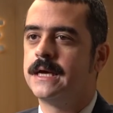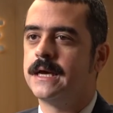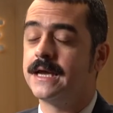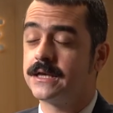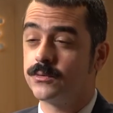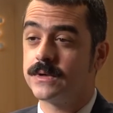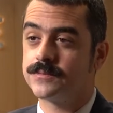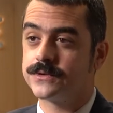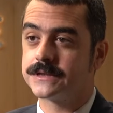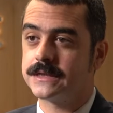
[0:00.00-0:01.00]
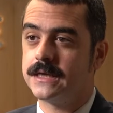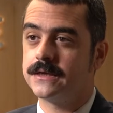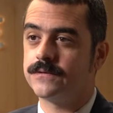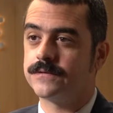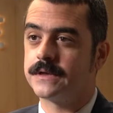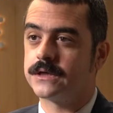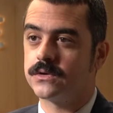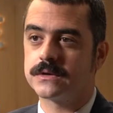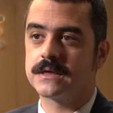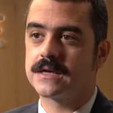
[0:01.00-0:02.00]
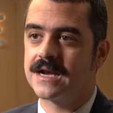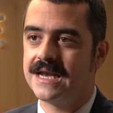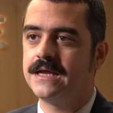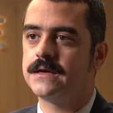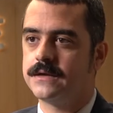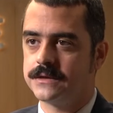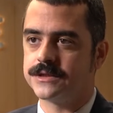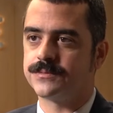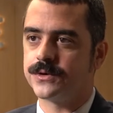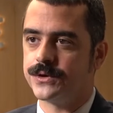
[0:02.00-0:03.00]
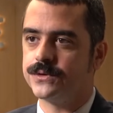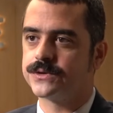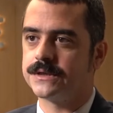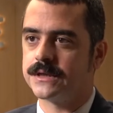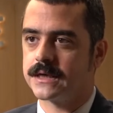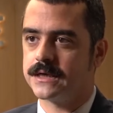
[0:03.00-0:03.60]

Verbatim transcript: eighty-one percent of the total clean energy produced in the